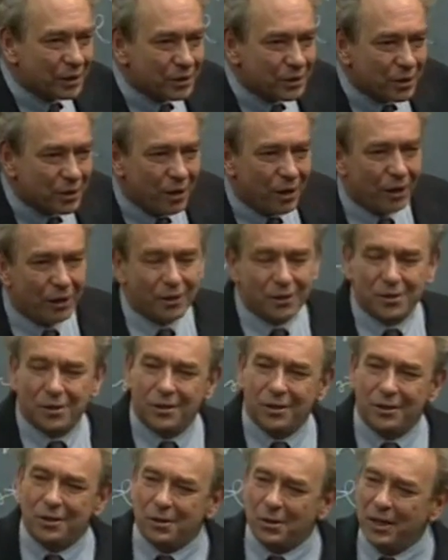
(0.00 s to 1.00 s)
scholars
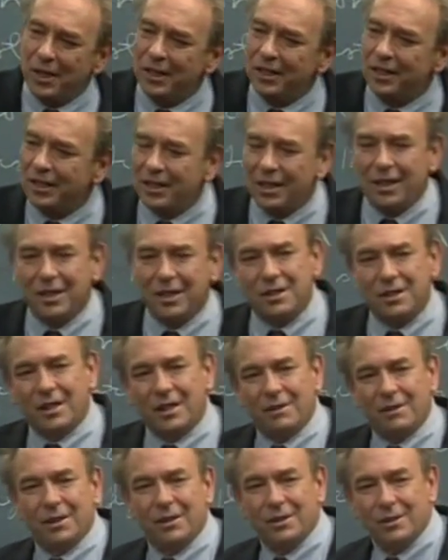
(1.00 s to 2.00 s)
to treat the teaching of
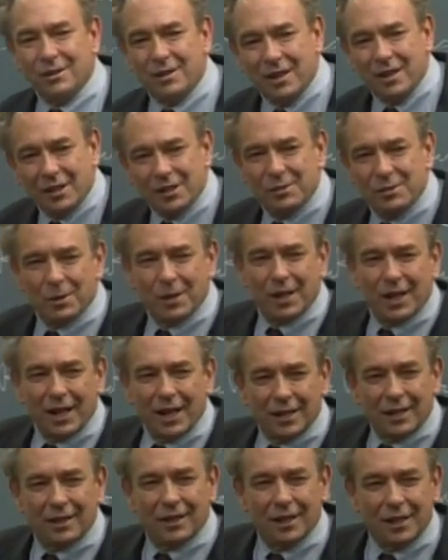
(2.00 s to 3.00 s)
the New Testament and
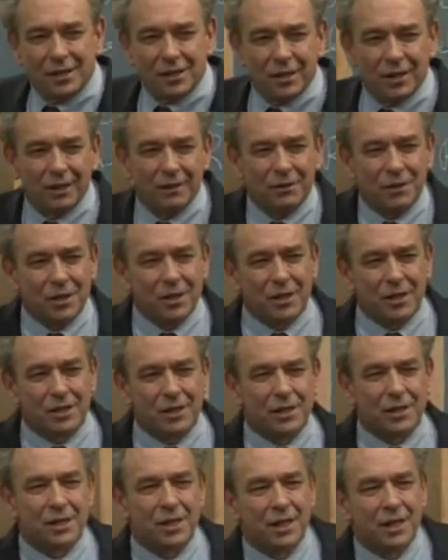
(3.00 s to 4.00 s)
the teaching of
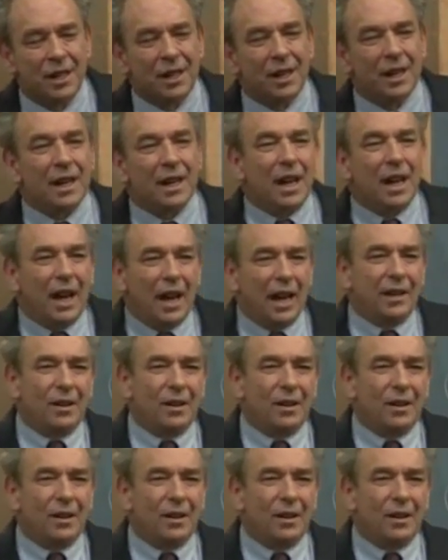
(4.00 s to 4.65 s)
Jesus and